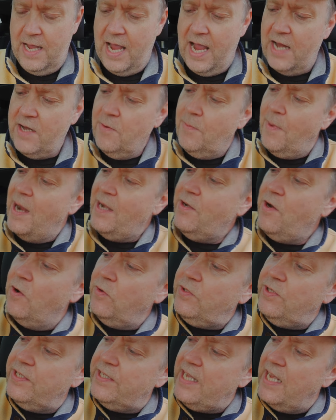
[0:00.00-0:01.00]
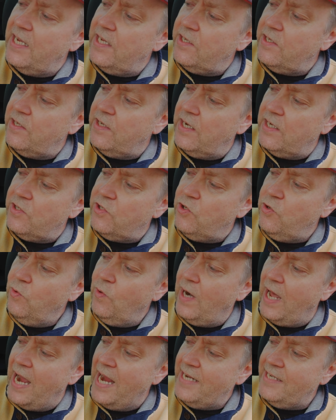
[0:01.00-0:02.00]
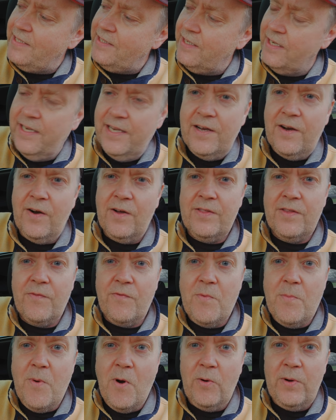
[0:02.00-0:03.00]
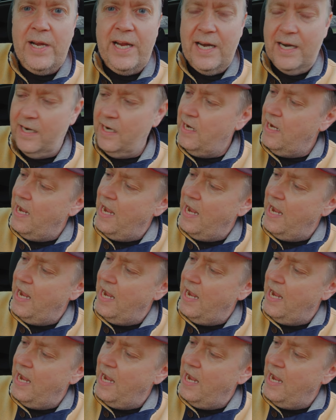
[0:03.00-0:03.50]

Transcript: And you might notice there's are two lines uh, on the remote here